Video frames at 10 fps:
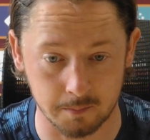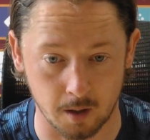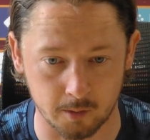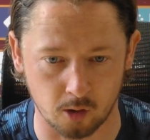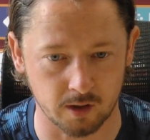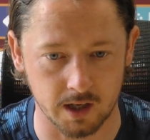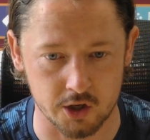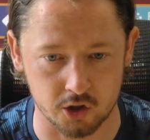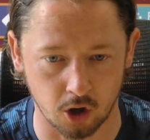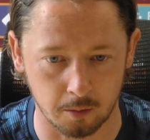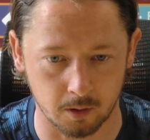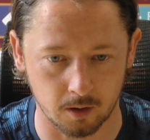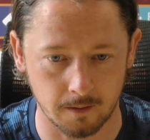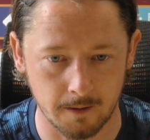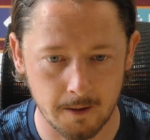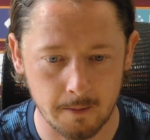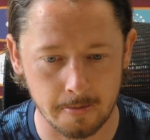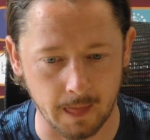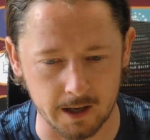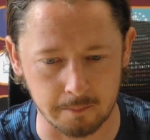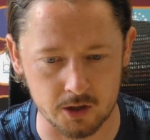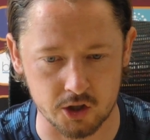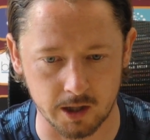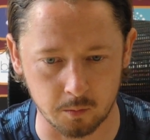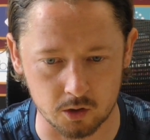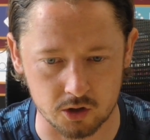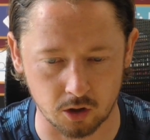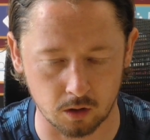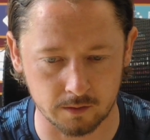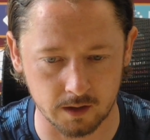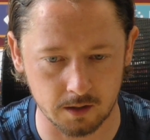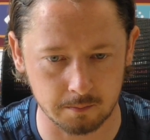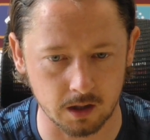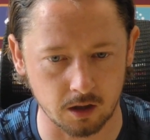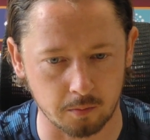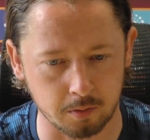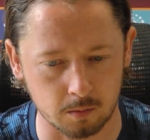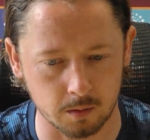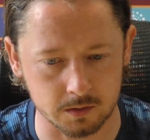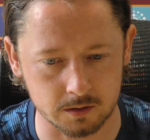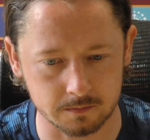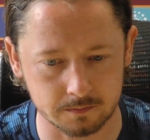I'm not really sure, but I imagine it would solve a lot of problems.